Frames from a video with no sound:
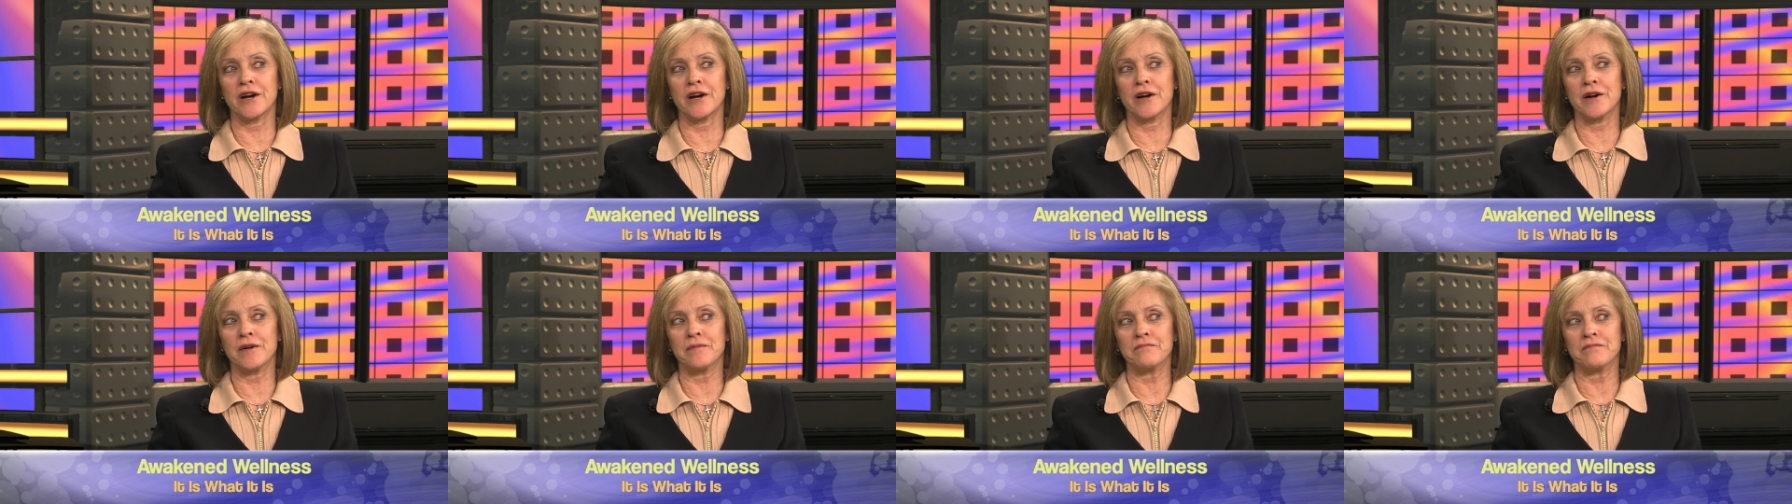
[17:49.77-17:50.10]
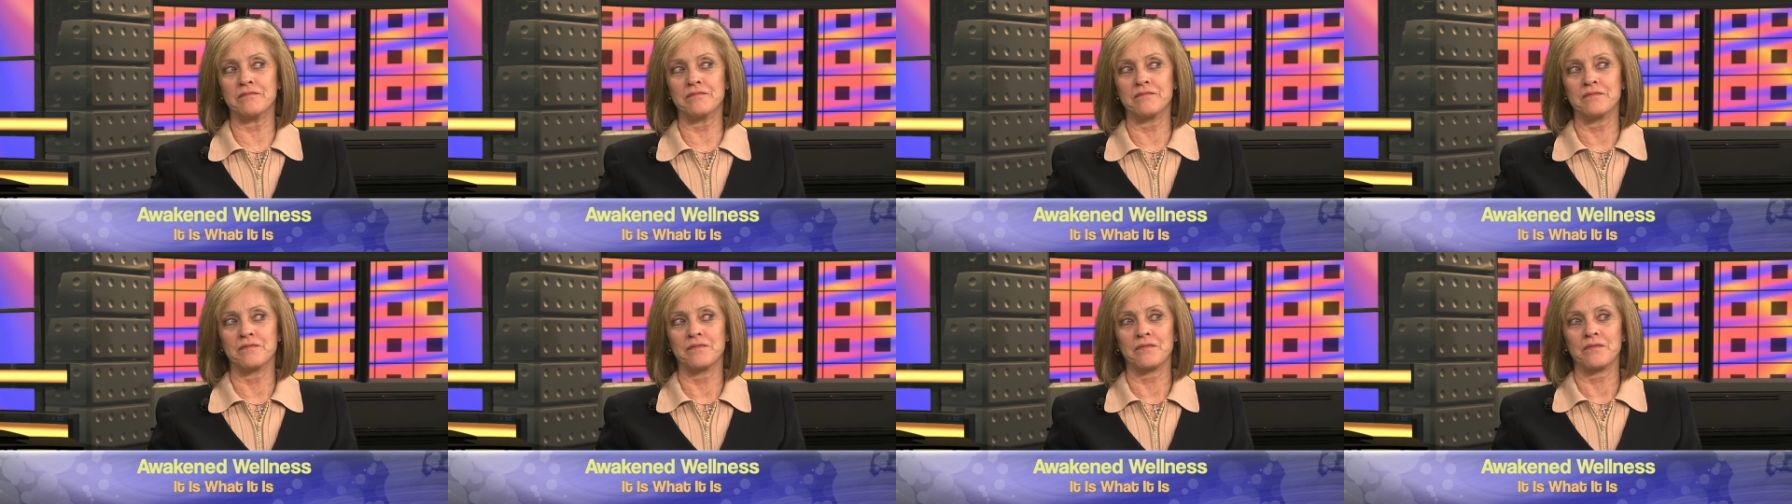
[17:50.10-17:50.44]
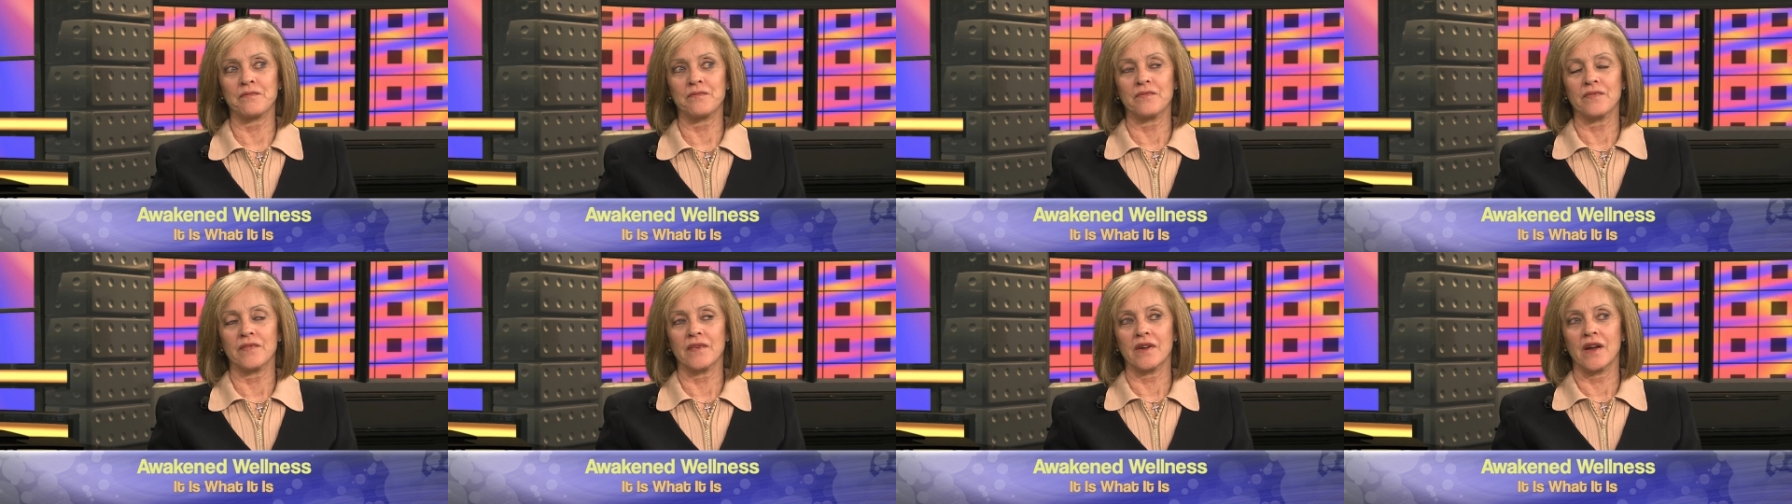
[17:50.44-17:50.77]

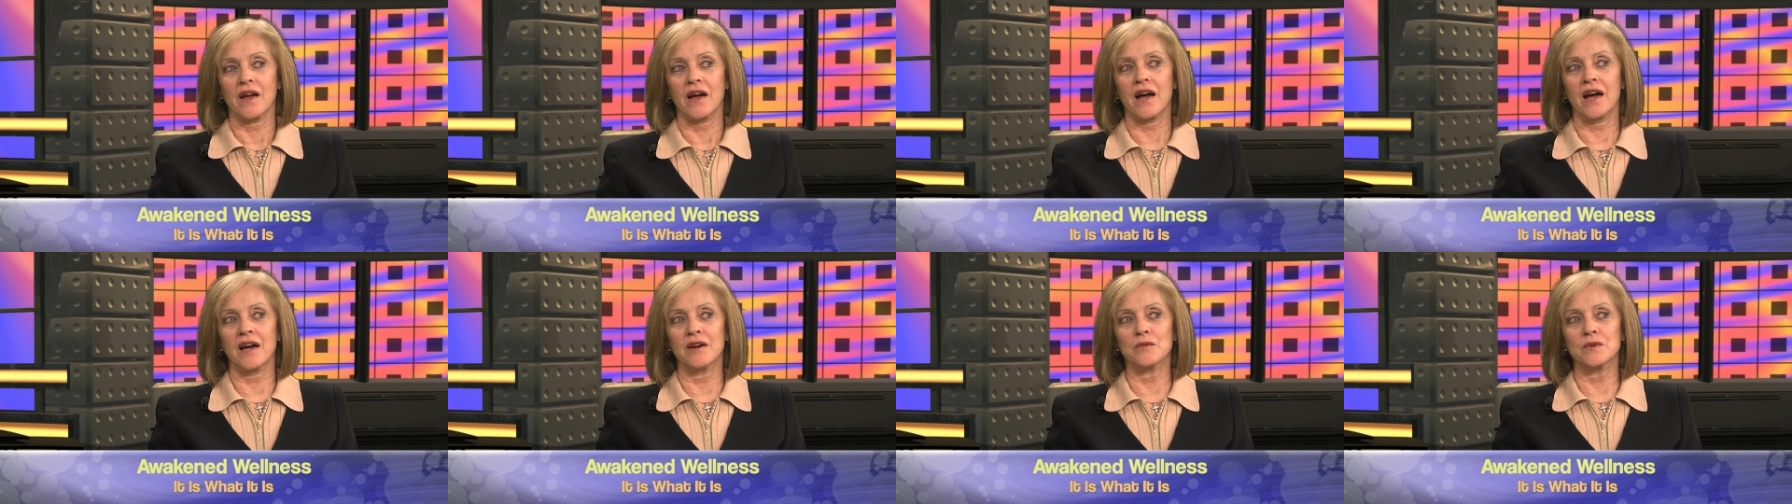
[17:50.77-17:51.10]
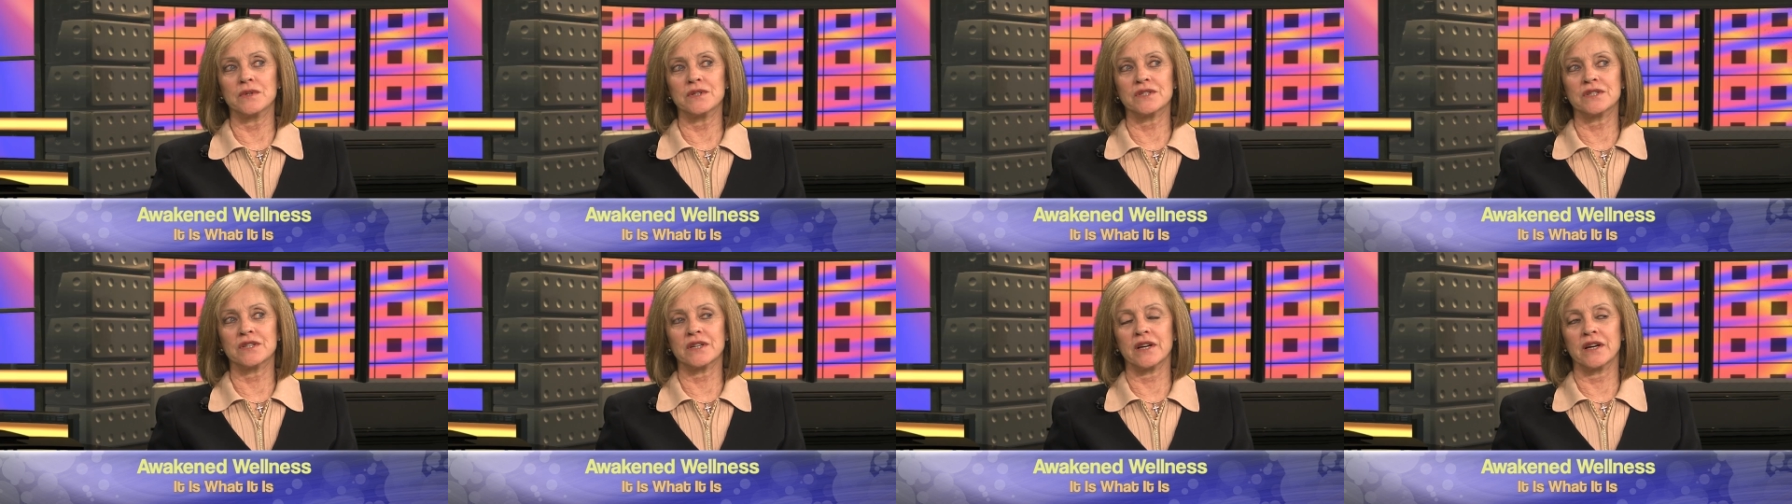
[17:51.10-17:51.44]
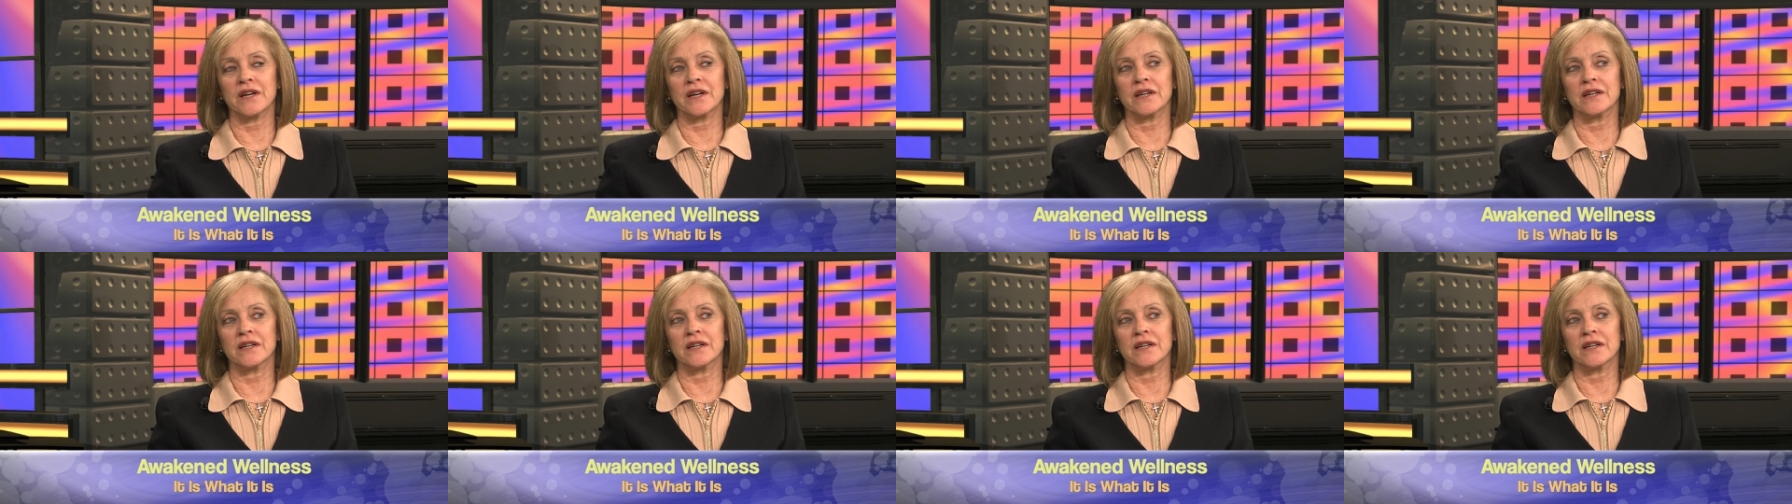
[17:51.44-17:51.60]
I was...